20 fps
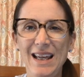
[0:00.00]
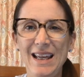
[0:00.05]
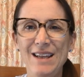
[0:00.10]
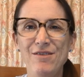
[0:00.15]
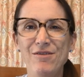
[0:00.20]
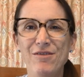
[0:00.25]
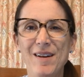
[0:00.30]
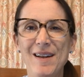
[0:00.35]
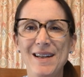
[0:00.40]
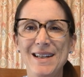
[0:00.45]

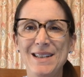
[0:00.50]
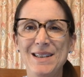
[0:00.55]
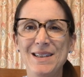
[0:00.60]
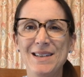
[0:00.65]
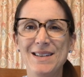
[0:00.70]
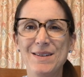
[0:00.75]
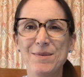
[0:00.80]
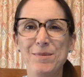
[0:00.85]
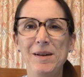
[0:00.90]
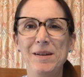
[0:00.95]
Hey
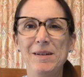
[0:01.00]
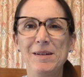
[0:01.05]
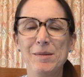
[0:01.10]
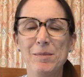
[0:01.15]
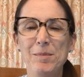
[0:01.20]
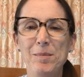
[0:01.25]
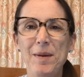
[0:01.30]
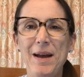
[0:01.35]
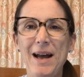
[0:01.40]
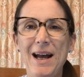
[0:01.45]
friends,
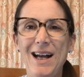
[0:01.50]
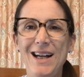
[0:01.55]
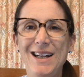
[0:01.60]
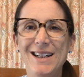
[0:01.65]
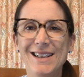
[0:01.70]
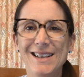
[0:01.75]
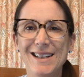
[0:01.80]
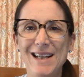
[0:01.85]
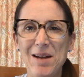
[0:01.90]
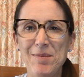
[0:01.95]
welcome
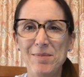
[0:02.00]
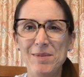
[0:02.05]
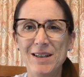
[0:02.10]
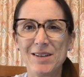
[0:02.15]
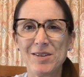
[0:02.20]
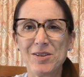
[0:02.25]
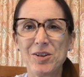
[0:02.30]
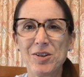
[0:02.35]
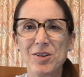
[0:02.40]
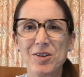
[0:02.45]
back. I'm
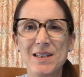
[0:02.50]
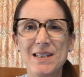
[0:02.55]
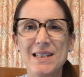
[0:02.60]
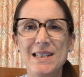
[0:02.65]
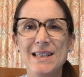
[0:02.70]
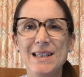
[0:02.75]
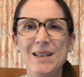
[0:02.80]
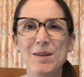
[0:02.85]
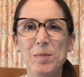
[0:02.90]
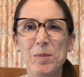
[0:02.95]
Dr.
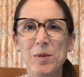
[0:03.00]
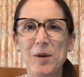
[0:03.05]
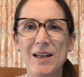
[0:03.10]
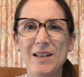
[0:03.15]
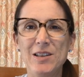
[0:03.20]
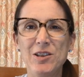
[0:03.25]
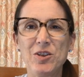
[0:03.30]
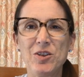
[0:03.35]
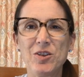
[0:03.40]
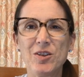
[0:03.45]
Christine
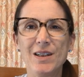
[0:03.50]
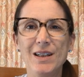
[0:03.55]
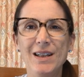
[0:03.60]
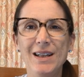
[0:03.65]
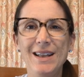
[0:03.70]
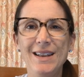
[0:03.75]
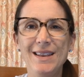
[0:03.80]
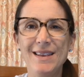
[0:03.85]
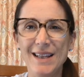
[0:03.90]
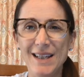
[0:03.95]

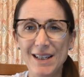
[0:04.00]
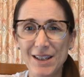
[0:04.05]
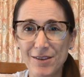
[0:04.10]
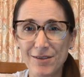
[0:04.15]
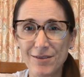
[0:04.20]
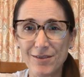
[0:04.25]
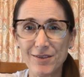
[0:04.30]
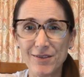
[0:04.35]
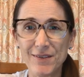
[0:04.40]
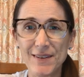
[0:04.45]
Bradstreet, and thank
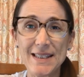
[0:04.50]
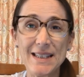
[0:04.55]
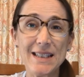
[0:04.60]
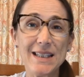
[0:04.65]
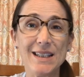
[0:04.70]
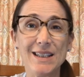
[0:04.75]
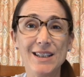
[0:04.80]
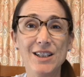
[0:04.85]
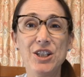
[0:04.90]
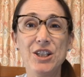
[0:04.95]
you for
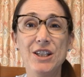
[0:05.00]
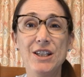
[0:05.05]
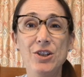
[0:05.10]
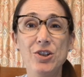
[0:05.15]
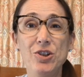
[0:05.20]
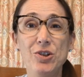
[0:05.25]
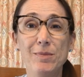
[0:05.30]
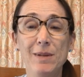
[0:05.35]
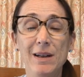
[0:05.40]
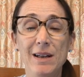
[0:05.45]
visiting
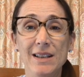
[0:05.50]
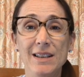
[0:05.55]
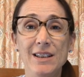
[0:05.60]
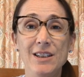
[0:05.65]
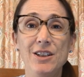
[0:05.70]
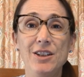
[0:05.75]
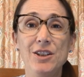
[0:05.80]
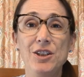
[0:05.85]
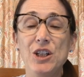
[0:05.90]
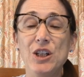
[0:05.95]
Change Your
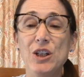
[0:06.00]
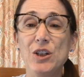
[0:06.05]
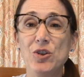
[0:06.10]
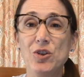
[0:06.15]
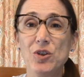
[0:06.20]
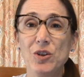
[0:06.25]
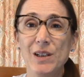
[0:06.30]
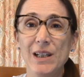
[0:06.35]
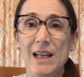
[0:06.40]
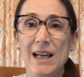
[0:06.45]
Mind,
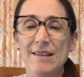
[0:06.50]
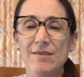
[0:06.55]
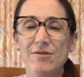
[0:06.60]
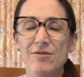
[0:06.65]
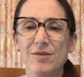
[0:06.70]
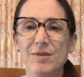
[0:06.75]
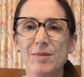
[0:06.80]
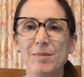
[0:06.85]
Change Your Life.